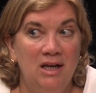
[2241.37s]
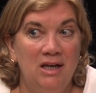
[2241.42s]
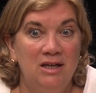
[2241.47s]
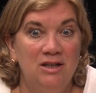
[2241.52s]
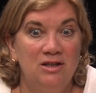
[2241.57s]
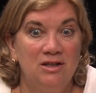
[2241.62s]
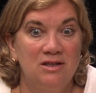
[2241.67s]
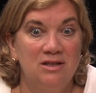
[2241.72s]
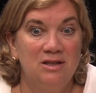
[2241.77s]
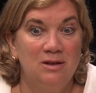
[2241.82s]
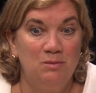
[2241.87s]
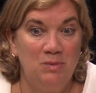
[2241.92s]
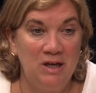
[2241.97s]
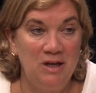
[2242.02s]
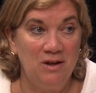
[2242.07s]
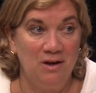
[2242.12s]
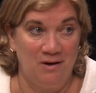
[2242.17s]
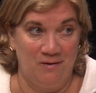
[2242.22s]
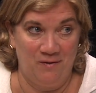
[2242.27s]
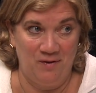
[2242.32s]
just to
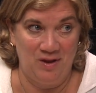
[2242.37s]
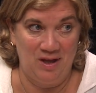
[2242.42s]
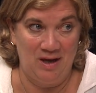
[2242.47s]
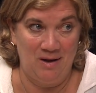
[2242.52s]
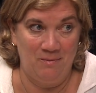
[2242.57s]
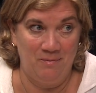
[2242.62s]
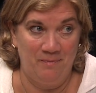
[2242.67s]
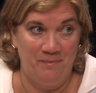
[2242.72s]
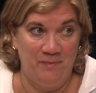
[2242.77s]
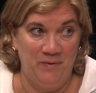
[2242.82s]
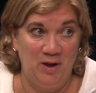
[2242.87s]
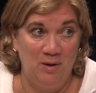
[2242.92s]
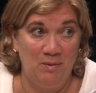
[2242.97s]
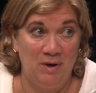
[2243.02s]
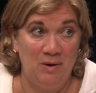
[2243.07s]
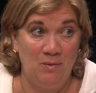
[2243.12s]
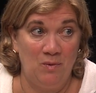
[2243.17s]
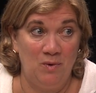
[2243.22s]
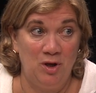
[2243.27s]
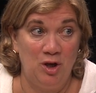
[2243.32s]
be there for them. You
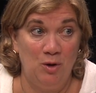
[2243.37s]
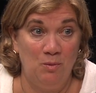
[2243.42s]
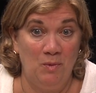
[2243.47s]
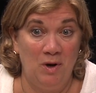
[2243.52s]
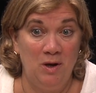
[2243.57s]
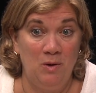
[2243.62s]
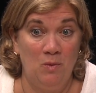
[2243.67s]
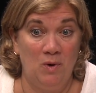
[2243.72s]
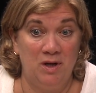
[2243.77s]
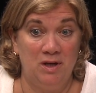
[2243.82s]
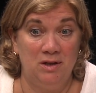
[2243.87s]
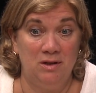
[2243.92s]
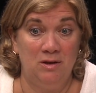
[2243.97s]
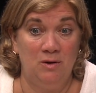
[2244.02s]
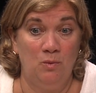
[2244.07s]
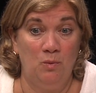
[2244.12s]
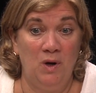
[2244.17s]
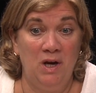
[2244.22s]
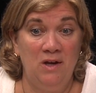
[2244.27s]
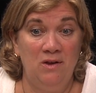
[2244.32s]
might want to,
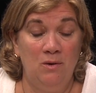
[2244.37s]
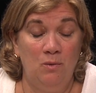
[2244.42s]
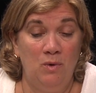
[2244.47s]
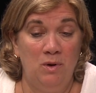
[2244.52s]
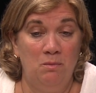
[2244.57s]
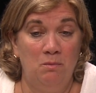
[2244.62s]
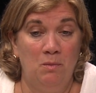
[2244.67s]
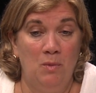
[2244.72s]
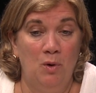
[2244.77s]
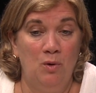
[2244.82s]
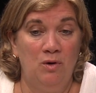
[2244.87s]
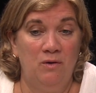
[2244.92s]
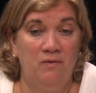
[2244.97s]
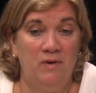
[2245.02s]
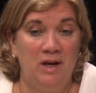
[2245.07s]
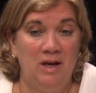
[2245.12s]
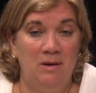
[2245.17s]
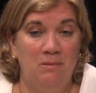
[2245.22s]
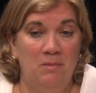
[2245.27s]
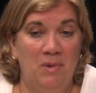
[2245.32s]
the way that we
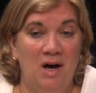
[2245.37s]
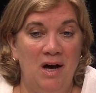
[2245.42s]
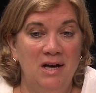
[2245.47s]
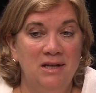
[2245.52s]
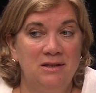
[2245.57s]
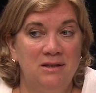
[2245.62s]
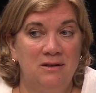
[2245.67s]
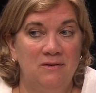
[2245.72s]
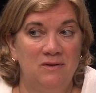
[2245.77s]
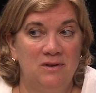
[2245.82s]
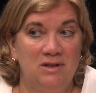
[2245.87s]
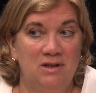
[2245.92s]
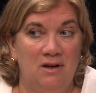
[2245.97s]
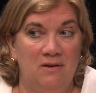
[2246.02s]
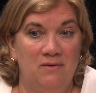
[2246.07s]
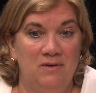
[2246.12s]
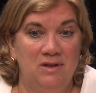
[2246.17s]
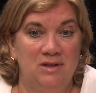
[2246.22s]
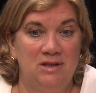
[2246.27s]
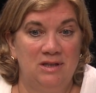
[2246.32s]
motivate positive
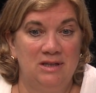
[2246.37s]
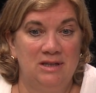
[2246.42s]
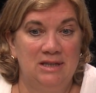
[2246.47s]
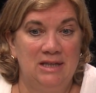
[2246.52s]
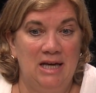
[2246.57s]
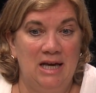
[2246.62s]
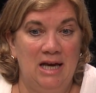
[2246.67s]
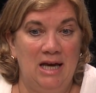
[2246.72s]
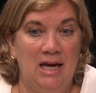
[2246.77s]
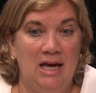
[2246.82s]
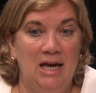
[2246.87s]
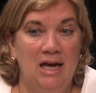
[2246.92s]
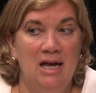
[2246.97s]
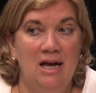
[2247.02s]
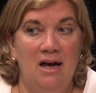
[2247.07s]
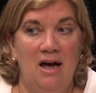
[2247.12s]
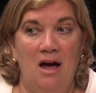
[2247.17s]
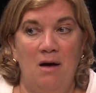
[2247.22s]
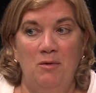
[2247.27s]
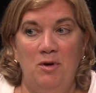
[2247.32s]
stuff is to say,
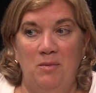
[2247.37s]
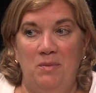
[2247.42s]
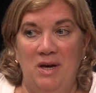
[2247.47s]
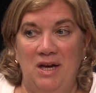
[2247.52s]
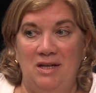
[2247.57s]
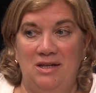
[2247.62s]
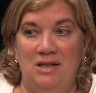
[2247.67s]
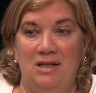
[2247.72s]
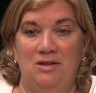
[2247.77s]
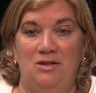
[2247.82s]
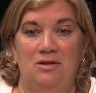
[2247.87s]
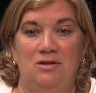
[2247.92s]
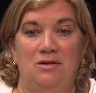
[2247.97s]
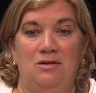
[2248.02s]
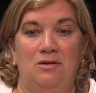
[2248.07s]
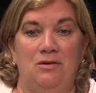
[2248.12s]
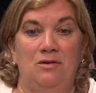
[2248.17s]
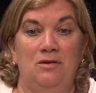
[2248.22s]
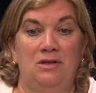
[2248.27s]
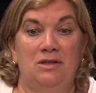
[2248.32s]
I'm going to pay attention to
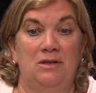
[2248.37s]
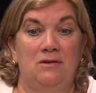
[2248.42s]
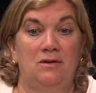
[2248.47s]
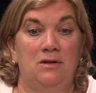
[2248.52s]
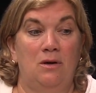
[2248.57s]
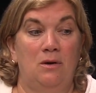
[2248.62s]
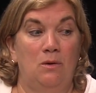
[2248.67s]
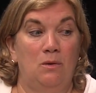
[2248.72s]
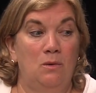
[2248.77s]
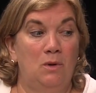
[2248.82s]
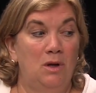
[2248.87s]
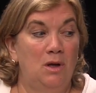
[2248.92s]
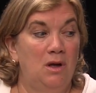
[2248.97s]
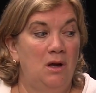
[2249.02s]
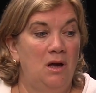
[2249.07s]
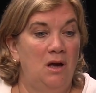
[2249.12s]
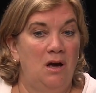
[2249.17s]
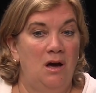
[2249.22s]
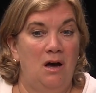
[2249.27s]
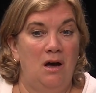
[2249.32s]
the good stuff. So,
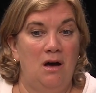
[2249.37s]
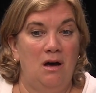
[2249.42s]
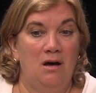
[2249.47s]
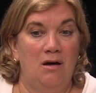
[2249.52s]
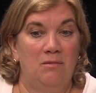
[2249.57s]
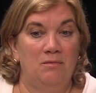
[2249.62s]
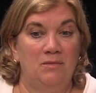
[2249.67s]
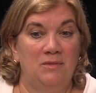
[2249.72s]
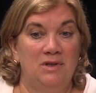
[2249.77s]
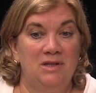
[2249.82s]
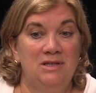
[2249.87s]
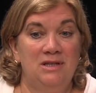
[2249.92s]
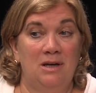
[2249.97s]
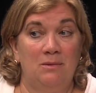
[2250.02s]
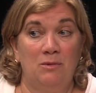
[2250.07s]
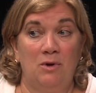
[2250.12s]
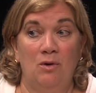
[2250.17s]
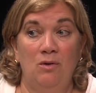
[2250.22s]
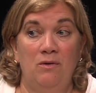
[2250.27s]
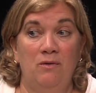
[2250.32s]
listen,
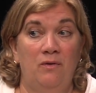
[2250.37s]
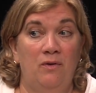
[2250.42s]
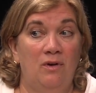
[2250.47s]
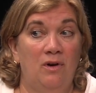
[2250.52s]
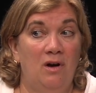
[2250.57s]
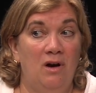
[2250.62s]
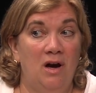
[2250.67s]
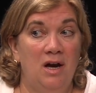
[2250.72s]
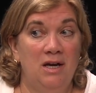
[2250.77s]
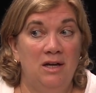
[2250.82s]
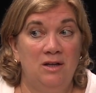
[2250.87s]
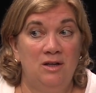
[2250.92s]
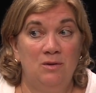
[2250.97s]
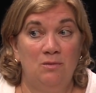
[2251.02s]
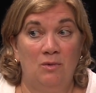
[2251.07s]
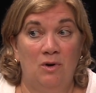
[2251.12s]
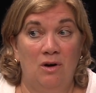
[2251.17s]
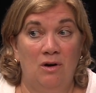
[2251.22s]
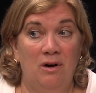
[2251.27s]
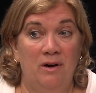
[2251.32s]
I'm going for a hike
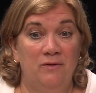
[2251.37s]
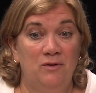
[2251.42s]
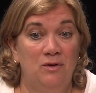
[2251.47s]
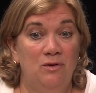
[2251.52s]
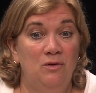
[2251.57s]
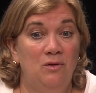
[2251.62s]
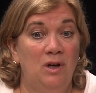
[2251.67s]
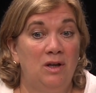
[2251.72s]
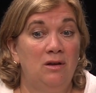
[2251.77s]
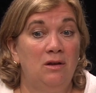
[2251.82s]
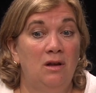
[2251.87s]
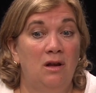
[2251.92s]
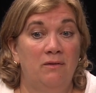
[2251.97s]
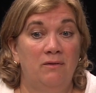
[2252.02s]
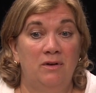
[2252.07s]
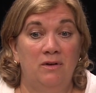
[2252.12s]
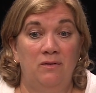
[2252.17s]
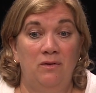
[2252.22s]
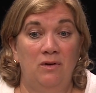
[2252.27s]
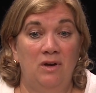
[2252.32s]
tomorrow afternoon. I'd
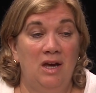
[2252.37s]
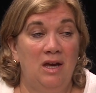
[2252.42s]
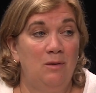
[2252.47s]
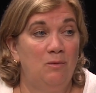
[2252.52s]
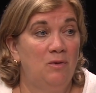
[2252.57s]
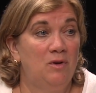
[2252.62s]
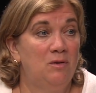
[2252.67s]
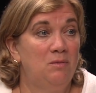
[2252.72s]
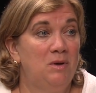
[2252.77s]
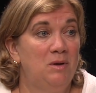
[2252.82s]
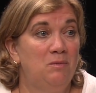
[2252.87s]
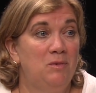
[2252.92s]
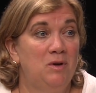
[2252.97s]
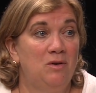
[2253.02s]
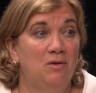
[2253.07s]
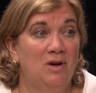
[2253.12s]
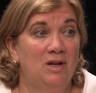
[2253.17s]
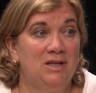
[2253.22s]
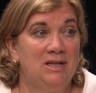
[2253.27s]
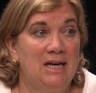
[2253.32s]
love it if you came with me. It'd be
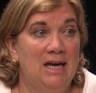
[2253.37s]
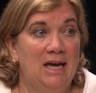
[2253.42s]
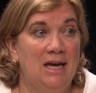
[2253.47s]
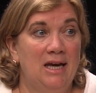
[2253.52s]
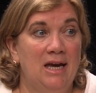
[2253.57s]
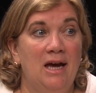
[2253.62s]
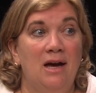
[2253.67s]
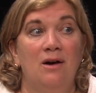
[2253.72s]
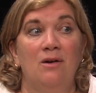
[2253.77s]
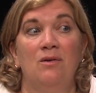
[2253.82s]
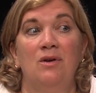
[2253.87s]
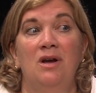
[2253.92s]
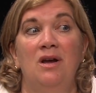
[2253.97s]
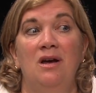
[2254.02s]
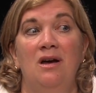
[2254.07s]
great to hang out.